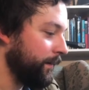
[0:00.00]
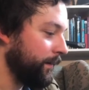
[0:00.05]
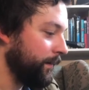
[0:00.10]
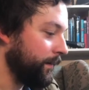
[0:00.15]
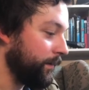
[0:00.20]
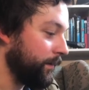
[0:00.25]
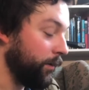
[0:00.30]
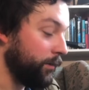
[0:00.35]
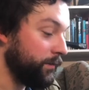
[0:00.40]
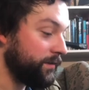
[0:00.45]

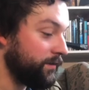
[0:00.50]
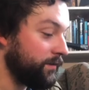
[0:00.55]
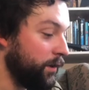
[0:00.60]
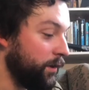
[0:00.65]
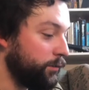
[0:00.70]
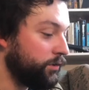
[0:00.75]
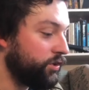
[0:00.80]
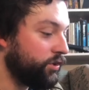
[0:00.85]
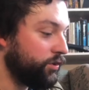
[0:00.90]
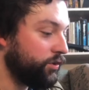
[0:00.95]
There was
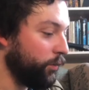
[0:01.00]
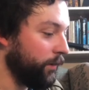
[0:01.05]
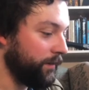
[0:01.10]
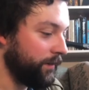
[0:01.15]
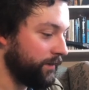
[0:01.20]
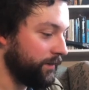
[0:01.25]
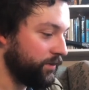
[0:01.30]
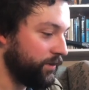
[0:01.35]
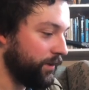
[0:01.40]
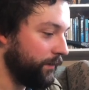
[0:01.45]
no
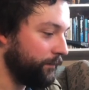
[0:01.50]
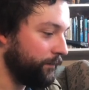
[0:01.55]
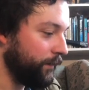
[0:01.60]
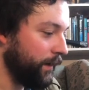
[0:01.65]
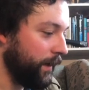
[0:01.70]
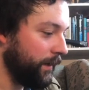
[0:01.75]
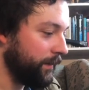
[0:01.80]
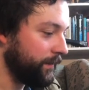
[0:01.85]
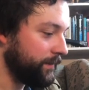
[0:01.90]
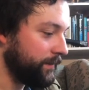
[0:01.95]
shortage of
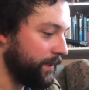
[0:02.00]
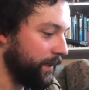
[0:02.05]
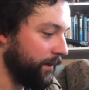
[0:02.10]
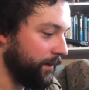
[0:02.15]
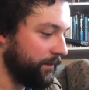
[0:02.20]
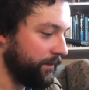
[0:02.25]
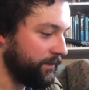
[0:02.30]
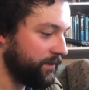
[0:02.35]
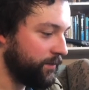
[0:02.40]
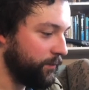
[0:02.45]

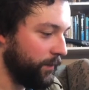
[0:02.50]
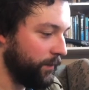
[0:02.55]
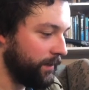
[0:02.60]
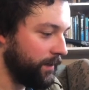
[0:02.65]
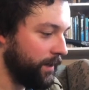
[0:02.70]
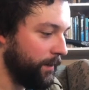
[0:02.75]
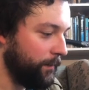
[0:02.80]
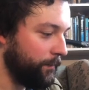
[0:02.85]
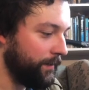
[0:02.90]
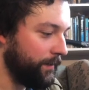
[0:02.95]
volunteers to
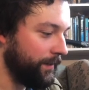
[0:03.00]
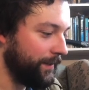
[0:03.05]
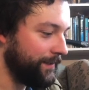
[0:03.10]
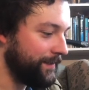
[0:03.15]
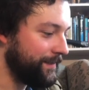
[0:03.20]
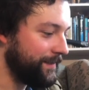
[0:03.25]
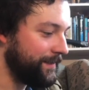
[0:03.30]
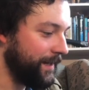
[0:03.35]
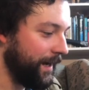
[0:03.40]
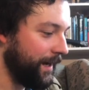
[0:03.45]
accompany
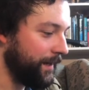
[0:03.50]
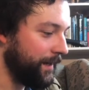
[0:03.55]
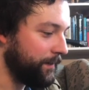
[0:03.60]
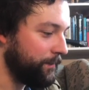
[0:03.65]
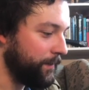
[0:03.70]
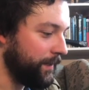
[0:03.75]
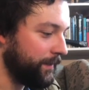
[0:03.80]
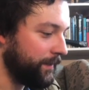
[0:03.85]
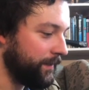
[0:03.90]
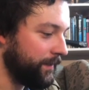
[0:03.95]

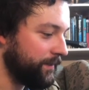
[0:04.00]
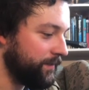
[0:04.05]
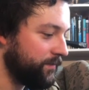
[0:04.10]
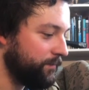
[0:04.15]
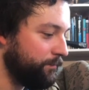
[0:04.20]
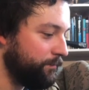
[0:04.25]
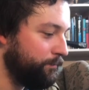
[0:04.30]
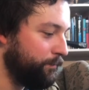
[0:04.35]
Diomedes.